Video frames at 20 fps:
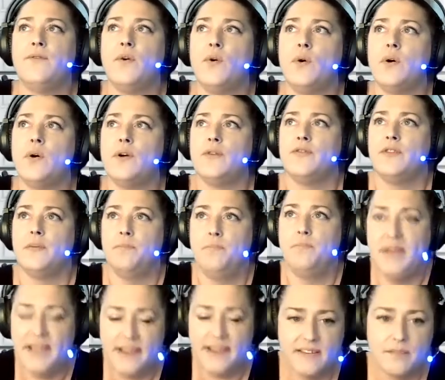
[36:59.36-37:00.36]
for the
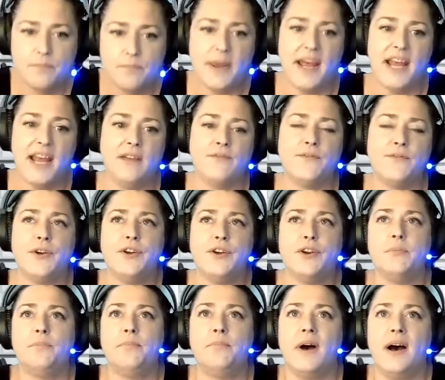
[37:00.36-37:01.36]
biggest bang for
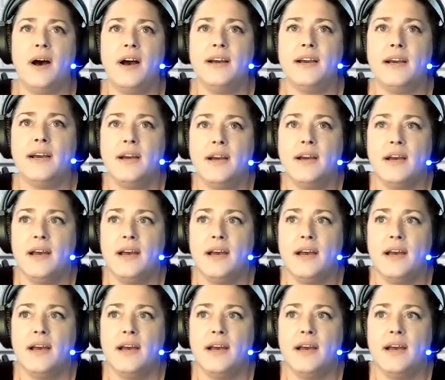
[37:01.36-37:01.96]
your buck,